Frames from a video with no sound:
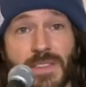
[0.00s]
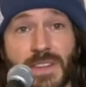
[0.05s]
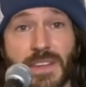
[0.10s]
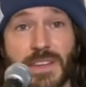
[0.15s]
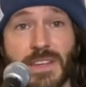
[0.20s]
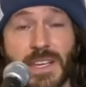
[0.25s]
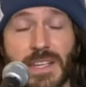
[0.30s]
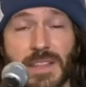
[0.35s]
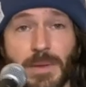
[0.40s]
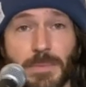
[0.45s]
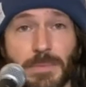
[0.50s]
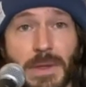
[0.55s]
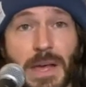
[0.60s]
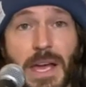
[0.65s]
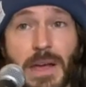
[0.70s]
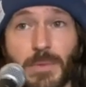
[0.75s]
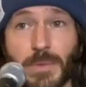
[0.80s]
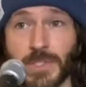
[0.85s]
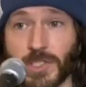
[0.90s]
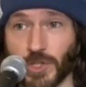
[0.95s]
the
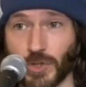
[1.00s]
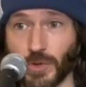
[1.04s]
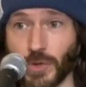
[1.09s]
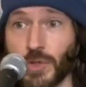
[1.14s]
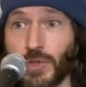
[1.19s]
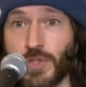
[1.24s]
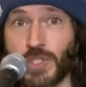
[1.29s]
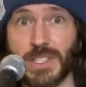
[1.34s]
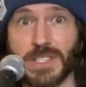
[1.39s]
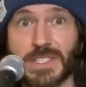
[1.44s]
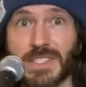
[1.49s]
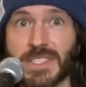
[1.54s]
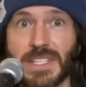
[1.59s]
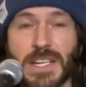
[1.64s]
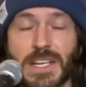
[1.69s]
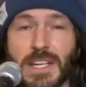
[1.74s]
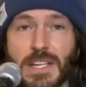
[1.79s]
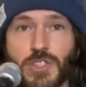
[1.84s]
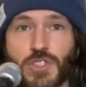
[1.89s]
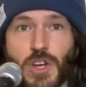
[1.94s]
play, when Scrooge is
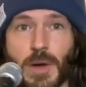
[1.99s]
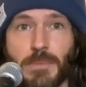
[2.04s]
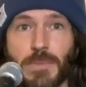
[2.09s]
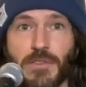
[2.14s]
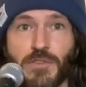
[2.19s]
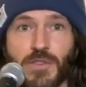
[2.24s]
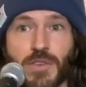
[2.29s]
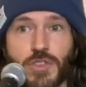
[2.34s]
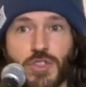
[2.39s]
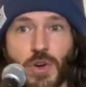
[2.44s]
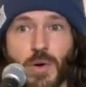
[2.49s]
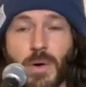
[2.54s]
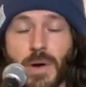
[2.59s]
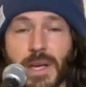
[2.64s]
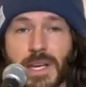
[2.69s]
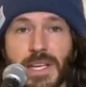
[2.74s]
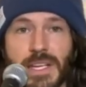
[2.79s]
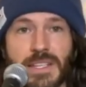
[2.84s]
jumping for joy,